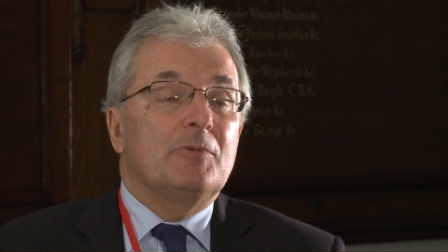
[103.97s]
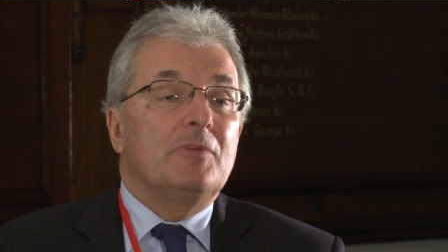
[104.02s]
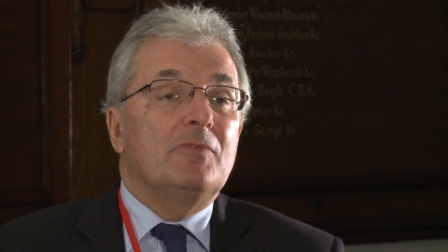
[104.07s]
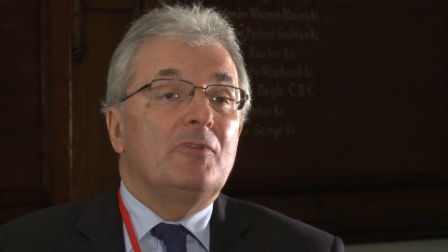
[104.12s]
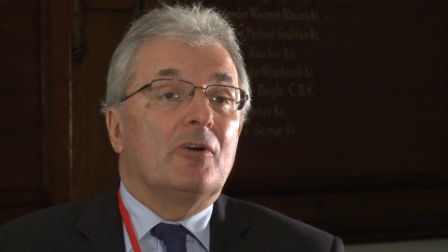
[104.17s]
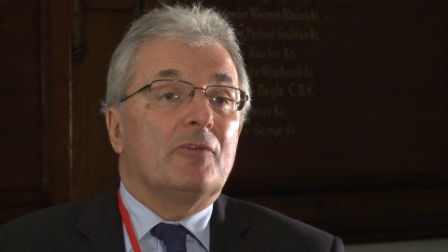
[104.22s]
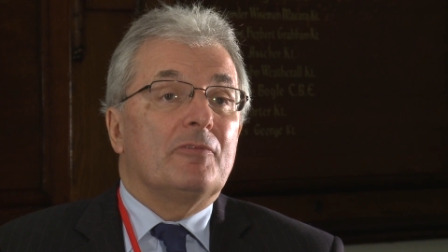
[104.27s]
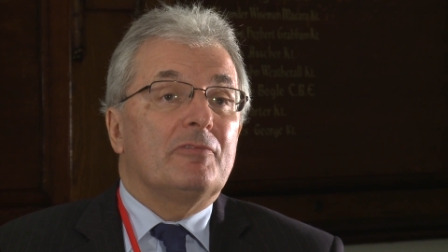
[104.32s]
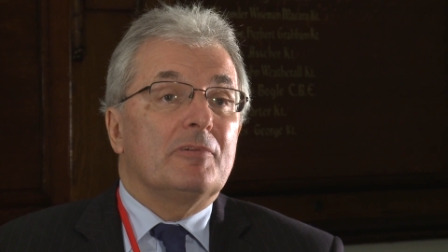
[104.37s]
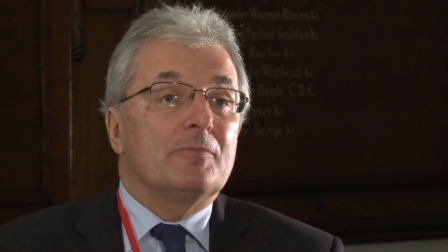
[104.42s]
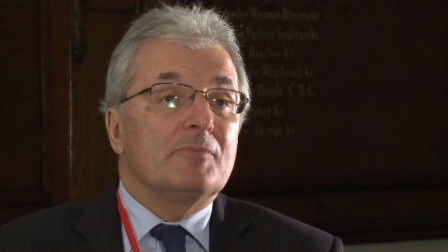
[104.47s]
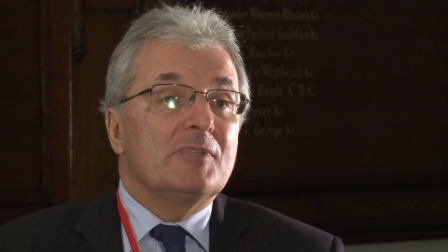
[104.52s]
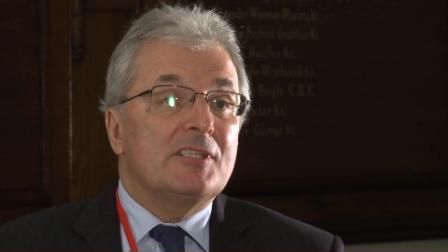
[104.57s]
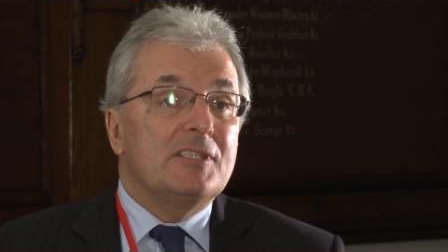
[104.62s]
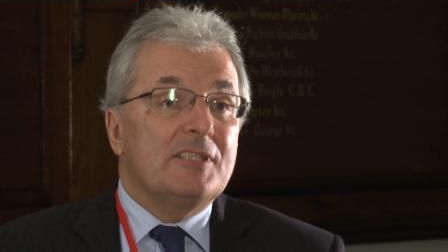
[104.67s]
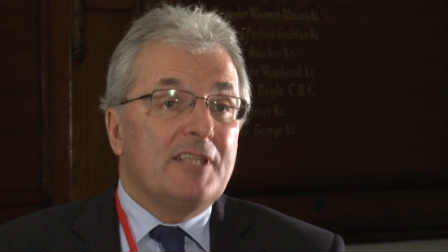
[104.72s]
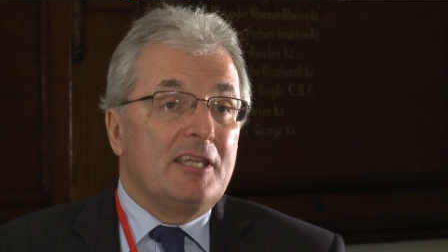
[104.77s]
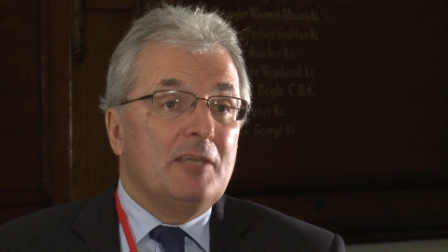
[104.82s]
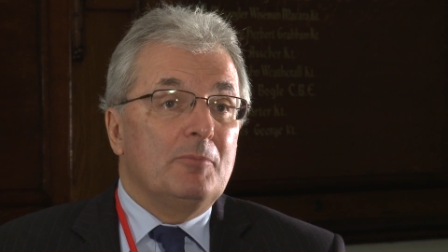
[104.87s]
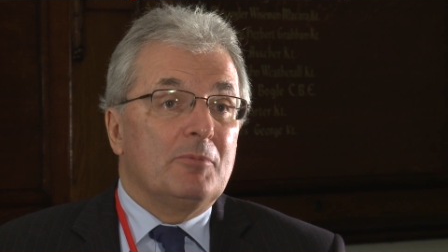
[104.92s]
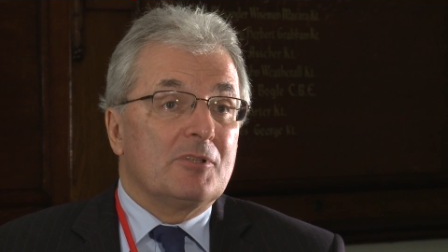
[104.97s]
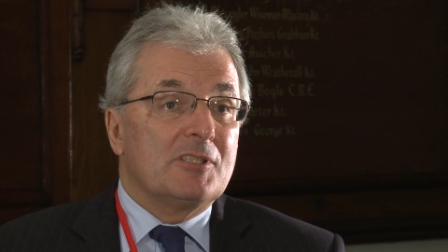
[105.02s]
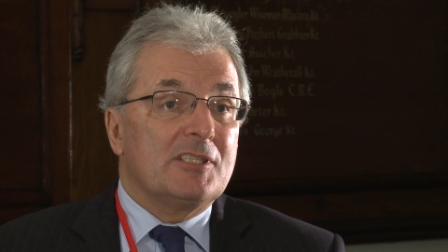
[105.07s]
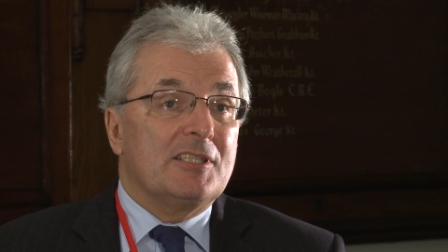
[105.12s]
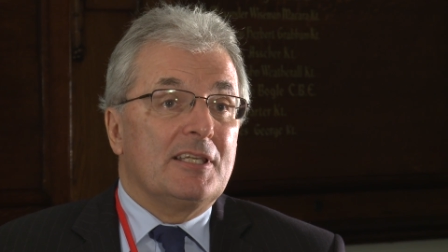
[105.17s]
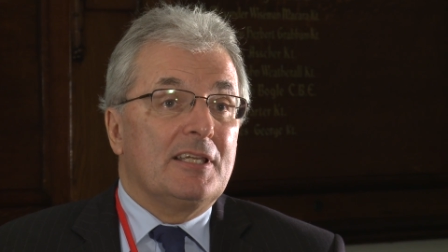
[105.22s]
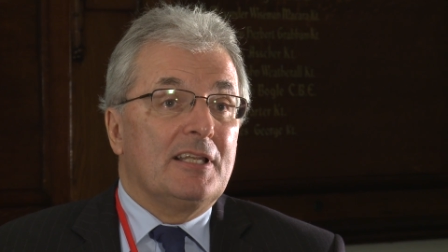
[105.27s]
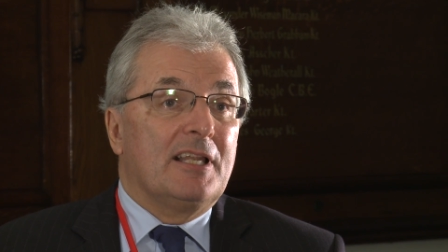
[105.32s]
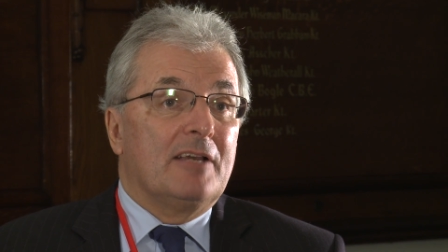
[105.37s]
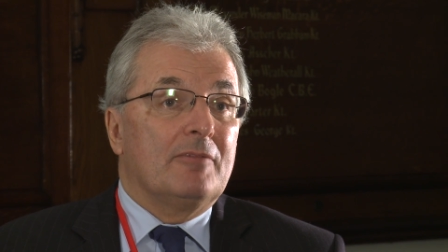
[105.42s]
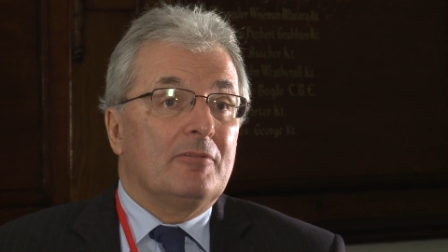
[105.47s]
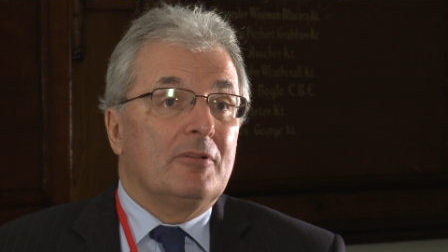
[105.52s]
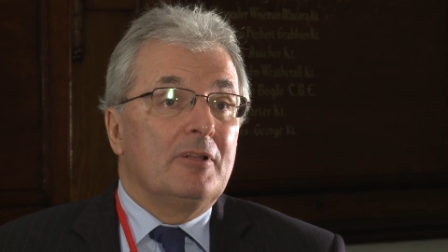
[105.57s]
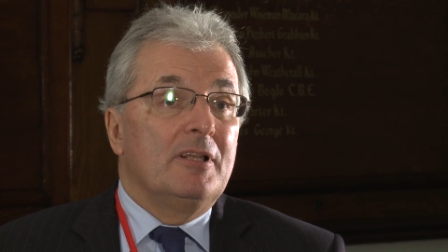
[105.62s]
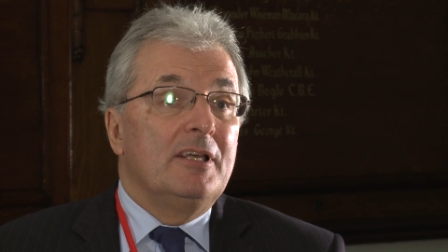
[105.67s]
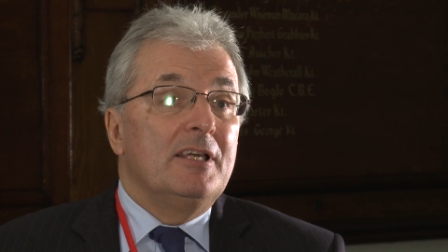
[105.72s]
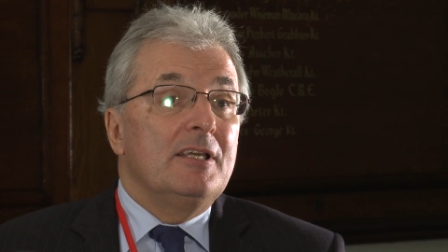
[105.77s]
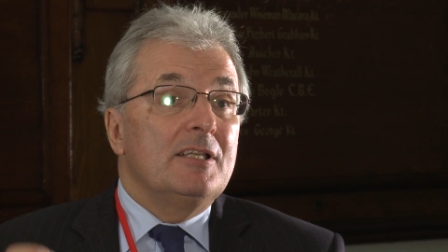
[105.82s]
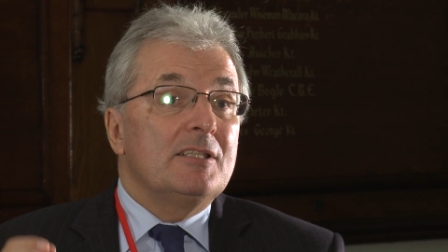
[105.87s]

we've gone from stable sea level